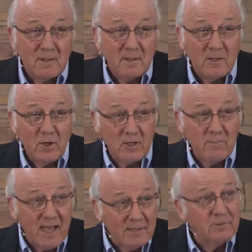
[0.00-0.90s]
You can
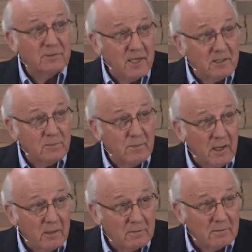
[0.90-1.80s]
imagine
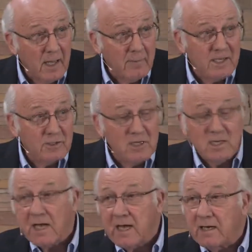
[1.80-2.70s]
Jezebel. I mean, she
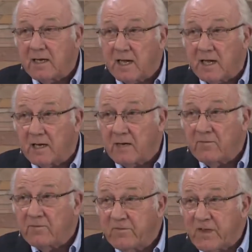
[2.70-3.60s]
had a
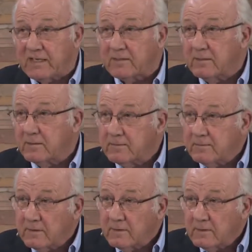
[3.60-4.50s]
fit.
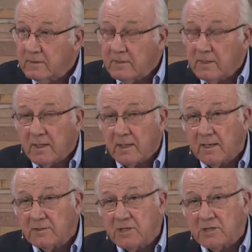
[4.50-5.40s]

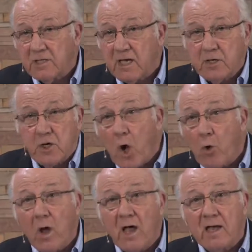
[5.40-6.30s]
And she said, No
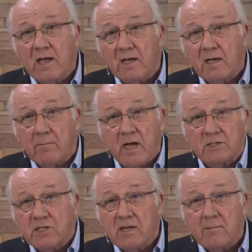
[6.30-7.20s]
way am I
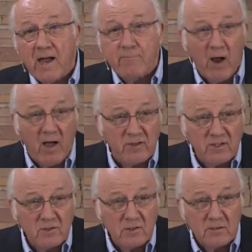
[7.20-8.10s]
sending my
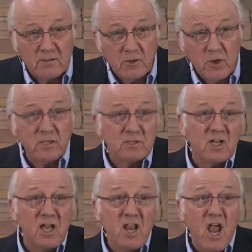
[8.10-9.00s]
prophets. You can
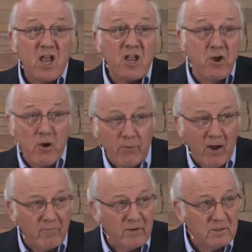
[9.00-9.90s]
send your
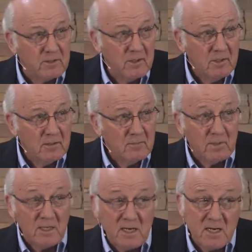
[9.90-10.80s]
prophets,
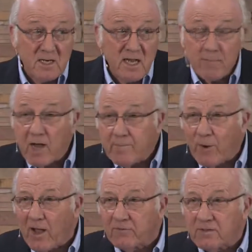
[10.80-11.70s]
but not my
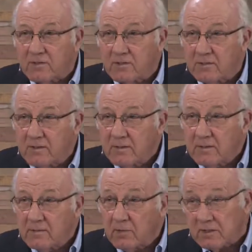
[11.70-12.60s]
prophets,
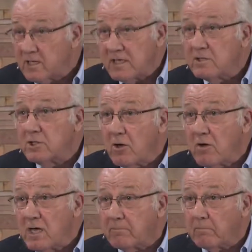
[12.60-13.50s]
because they didn't show up.